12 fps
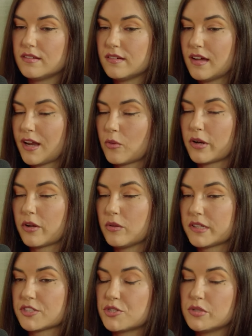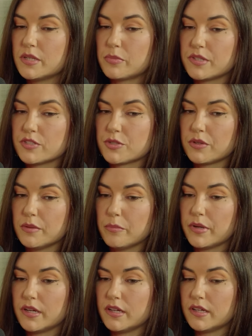I don't want to go like too deep into it,
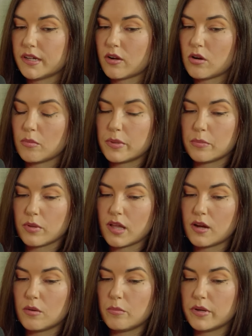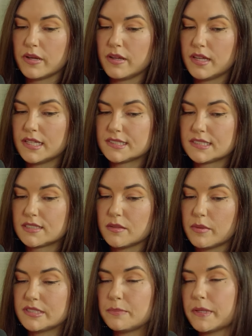but and call people out, but it's
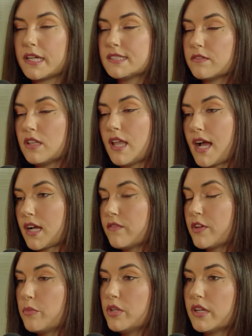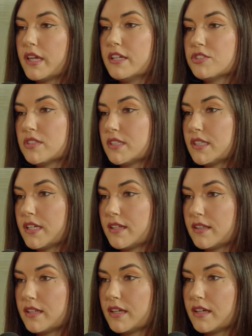it's because of a lack of communication at the end
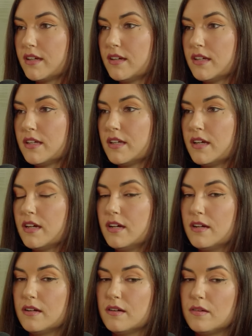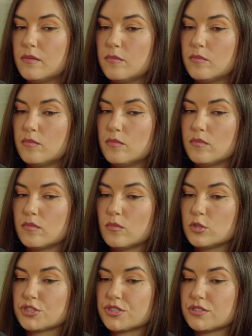of the day, um,
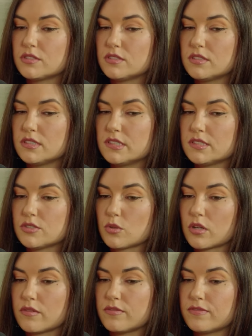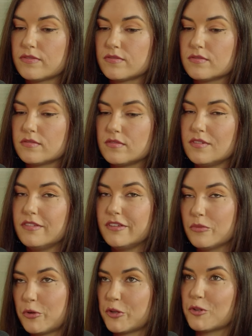which is sort of you,
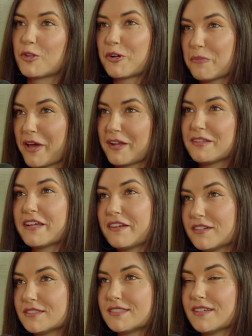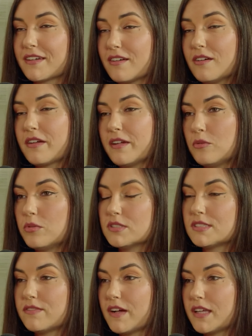when you learn about it later, it's like okay, well,
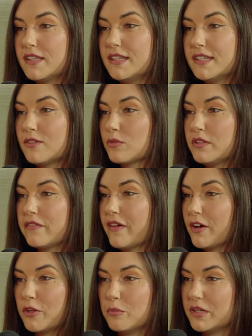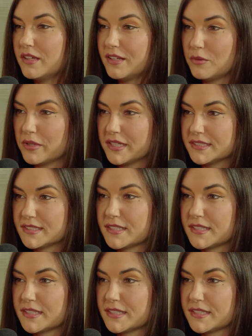it's fine. They didn't really value me anyways.